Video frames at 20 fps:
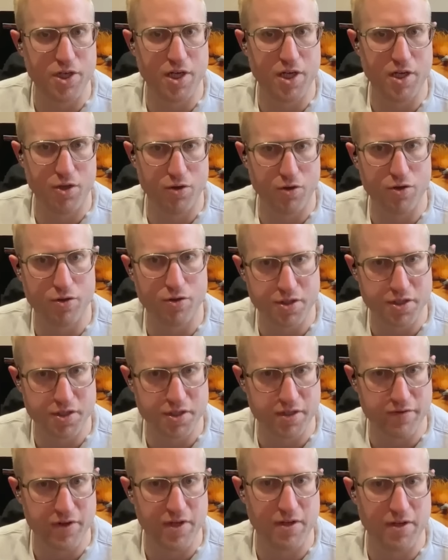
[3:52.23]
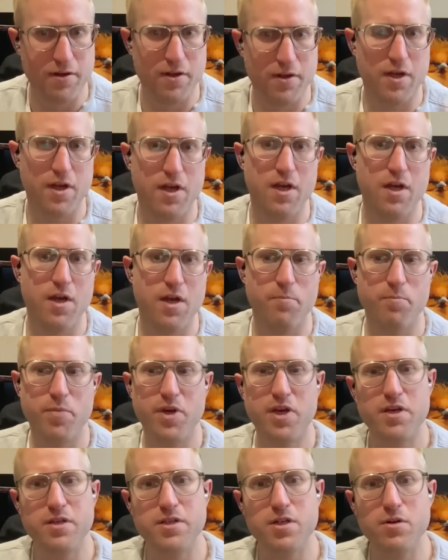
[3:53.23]
it and you're conscious of it.
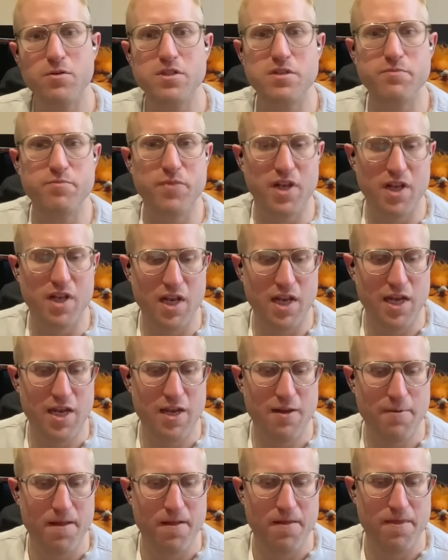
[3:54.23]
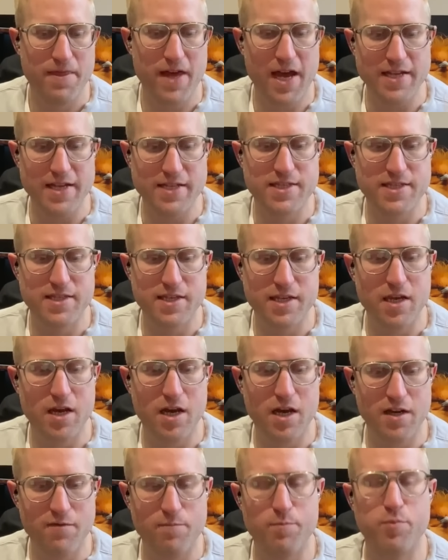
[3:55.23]
Because ultimately, that's the
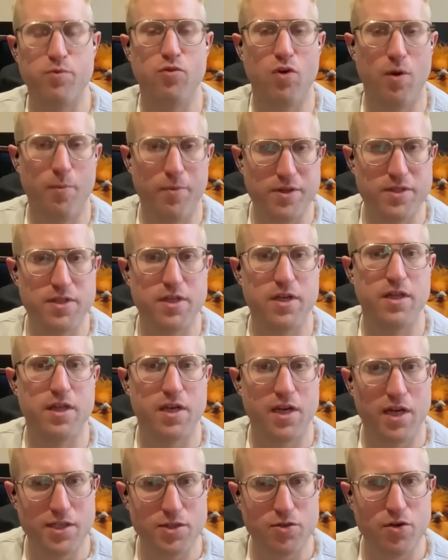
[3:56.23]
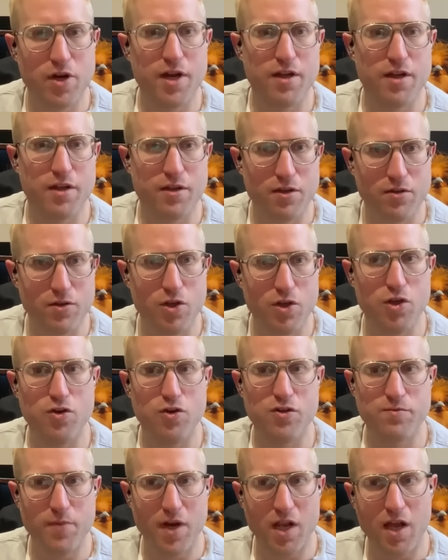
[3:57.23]
kind of barometer that I try to
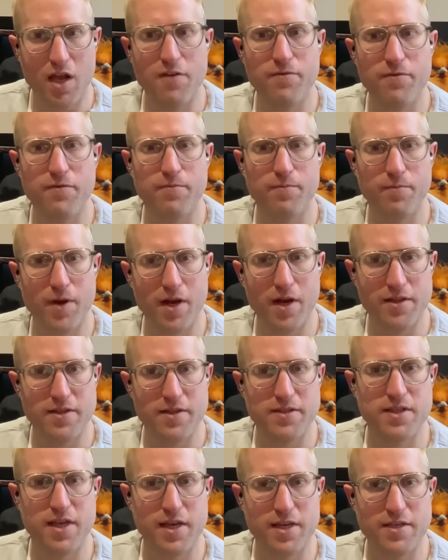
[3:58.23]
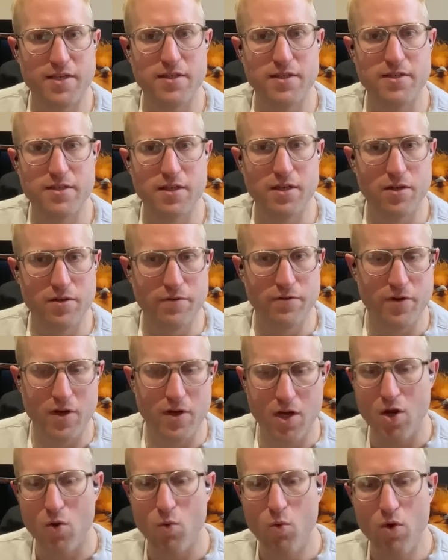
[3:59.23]
use my life by these days. Sort of
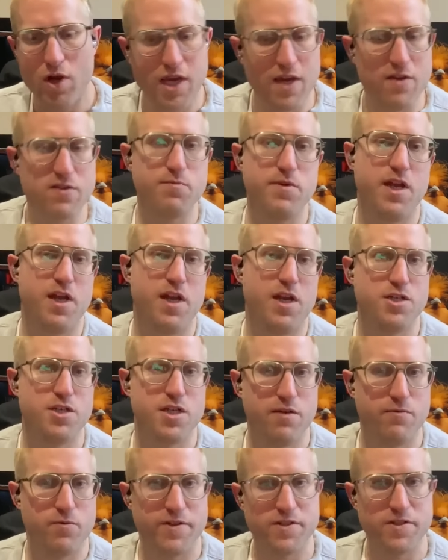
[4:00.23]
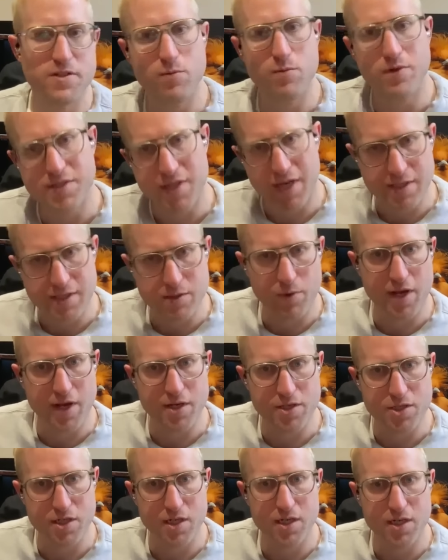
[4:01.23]
what gives me energy versus what takes away
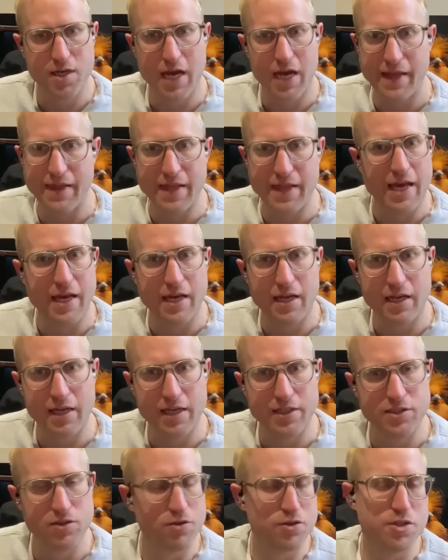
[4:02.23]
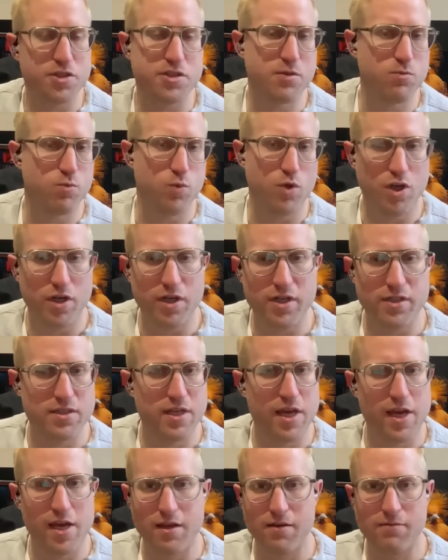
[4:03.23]
energy. And that is not just in work. It's like